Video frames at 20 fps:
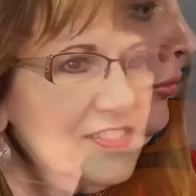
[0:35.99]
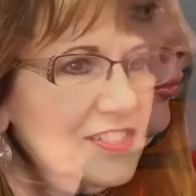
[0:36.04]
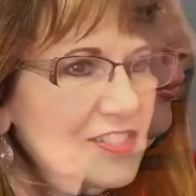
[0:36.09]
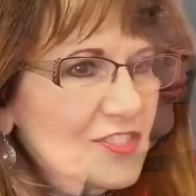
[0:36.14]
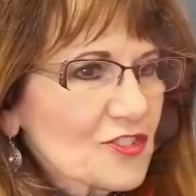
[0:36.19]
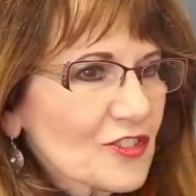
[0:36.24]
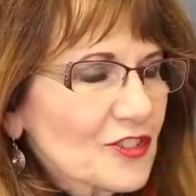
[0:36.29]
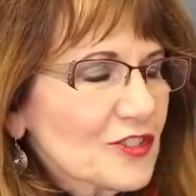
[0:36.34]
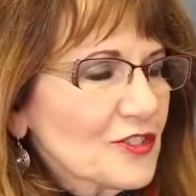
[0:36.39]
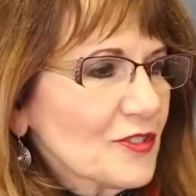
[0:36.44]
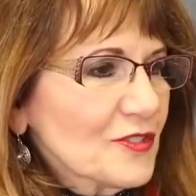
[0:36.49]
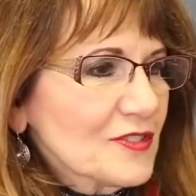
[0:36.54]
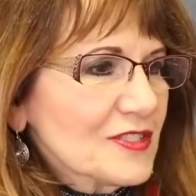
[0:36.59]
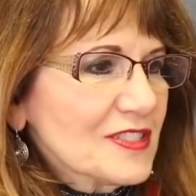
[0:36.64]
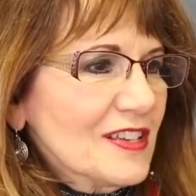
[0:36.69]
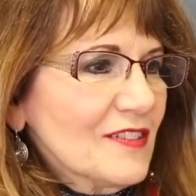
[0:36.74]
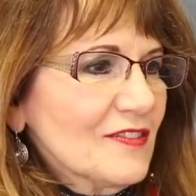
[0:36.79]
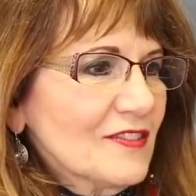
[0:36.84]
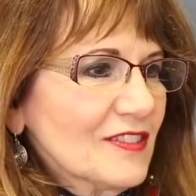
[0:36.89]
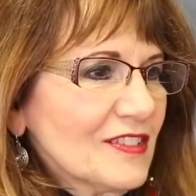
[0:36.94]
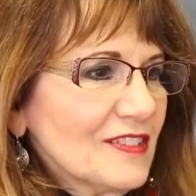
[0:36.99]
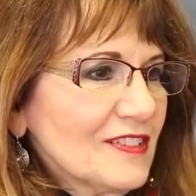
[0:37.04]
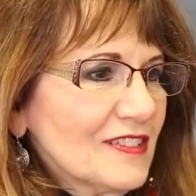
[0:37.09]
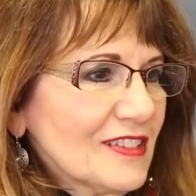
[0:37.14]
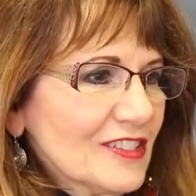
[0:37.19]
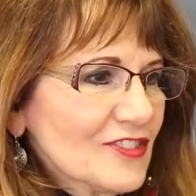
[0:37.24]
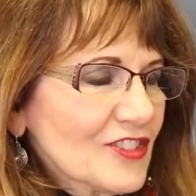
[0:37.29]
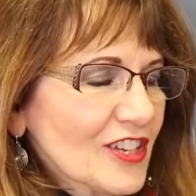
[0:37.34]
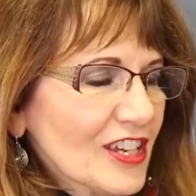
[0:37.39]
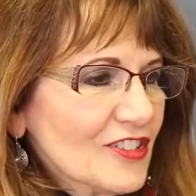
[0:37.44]
District
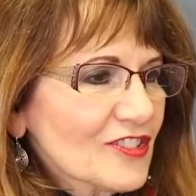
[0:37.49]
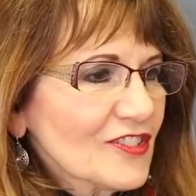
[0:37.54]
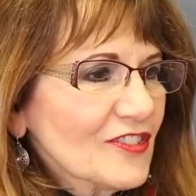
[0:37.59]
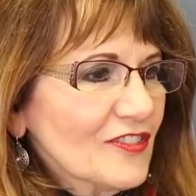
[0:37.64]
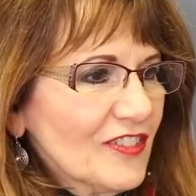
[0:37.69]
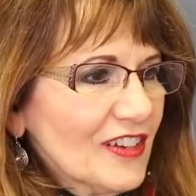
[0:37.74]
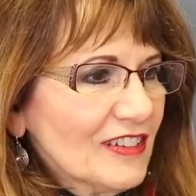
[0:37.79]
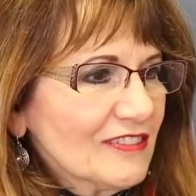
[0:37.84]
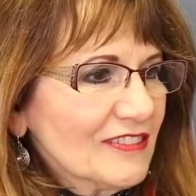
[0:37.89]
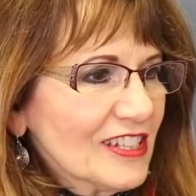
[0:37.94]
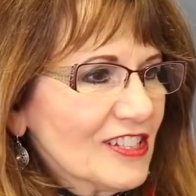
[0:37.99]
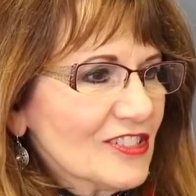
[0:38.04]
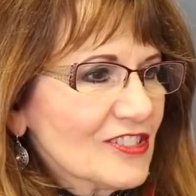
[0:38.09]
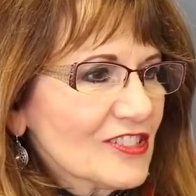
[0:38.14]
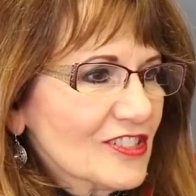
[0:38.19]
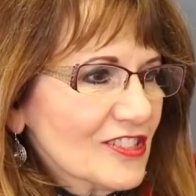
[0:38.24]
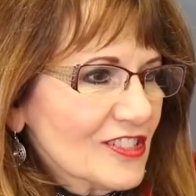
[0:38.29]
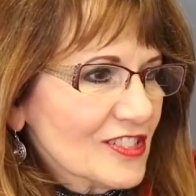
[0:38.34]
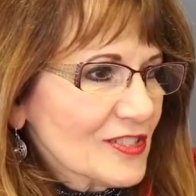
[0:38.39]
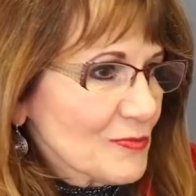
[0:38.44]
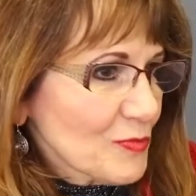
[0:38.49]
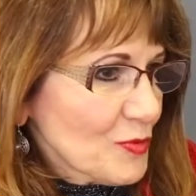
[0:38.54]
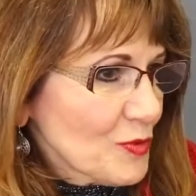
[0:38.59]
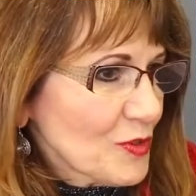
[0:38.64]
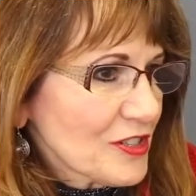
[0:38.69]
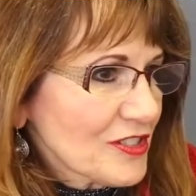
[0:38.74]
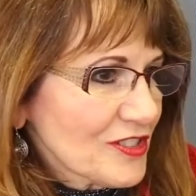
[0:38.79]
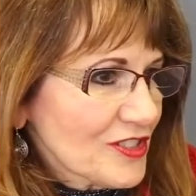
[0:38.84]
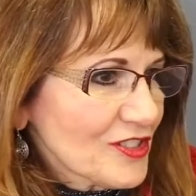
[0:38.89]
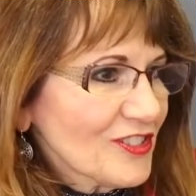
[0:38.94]
207 Educational Foundation is
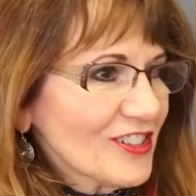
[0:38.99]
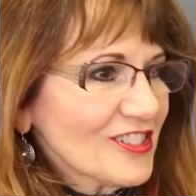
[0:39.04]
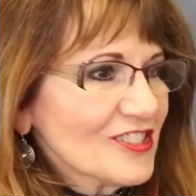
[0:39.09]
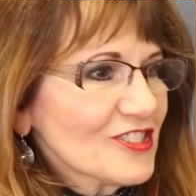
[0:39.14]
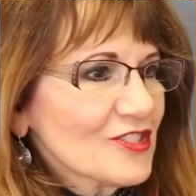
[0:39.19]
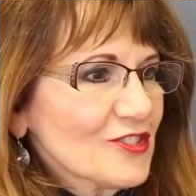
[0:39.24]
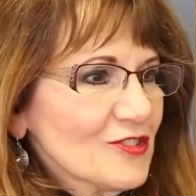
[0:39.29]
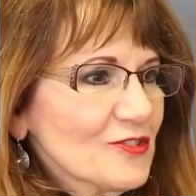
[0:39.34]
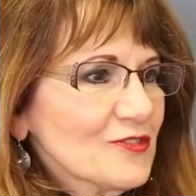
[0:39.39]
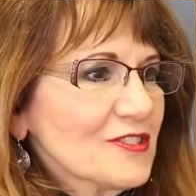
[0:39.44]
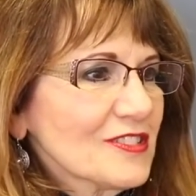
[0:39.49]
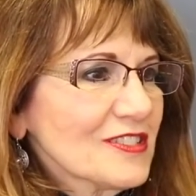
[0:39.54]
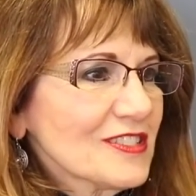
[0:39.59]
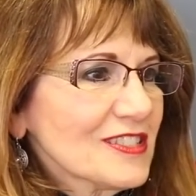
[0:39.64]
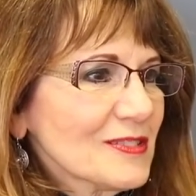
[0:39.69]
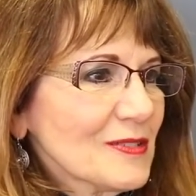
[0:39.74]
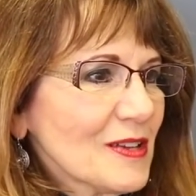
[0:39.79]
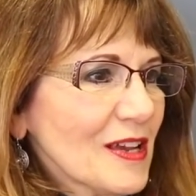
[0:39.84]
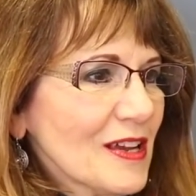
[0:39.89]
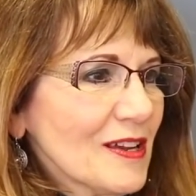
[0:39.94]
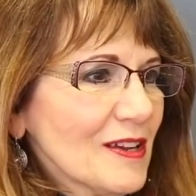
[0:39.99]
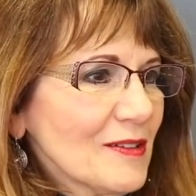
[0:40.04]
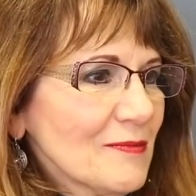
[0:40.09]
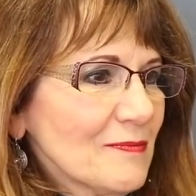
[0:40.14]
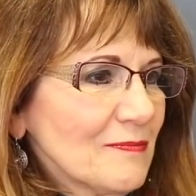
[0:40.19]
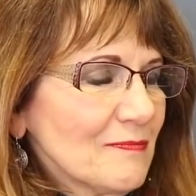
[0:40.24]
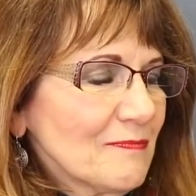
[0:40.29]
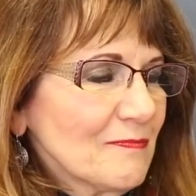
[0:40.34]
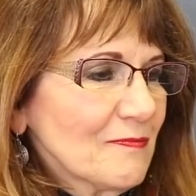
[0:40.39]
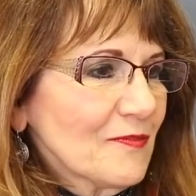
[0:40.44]
important to our students
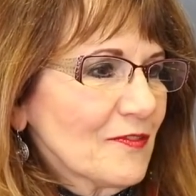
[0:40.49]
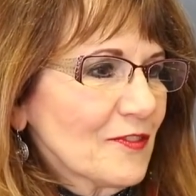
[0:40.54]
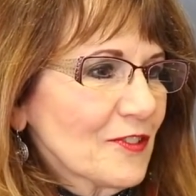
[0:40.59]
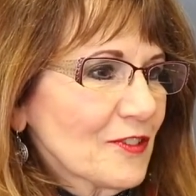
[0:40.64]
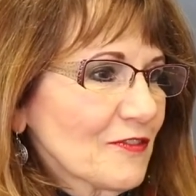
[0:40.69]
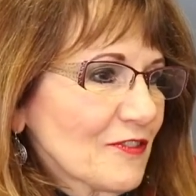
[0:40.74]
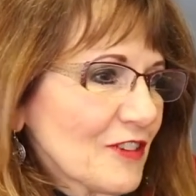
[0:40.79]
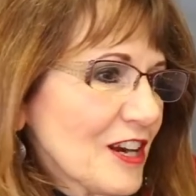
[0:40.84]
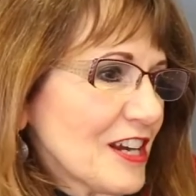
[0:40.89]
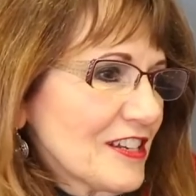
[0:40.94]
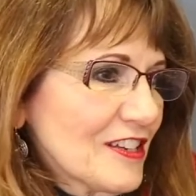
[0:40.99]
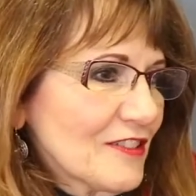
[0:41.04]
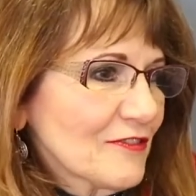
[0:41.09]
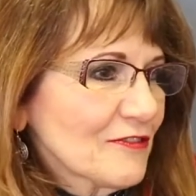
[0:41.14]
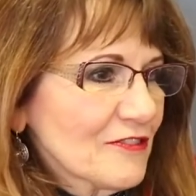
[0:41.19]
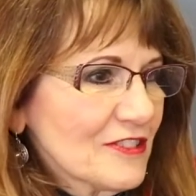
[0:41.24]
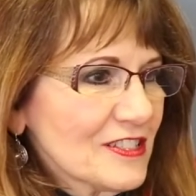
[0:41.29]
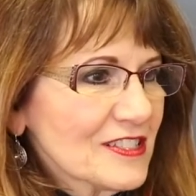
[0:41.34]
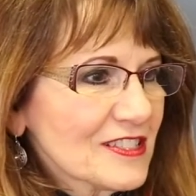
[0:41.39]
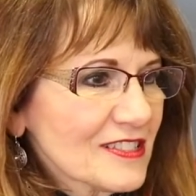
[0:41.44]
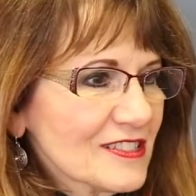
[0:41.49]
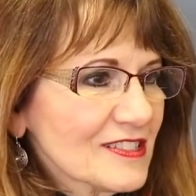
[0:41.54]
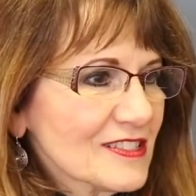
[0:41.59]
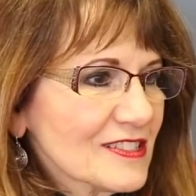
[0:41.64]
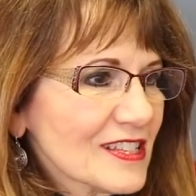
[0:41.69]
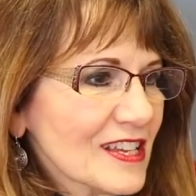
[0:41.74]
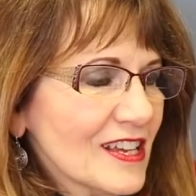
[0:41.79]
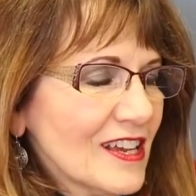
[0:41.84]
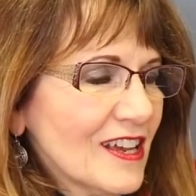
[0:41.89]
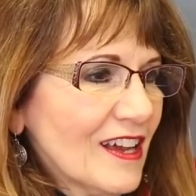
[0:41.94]
um, for a variety of
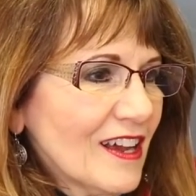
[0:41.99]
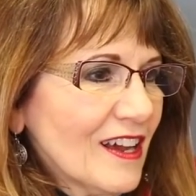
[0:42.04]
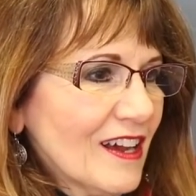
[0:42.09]
reasons.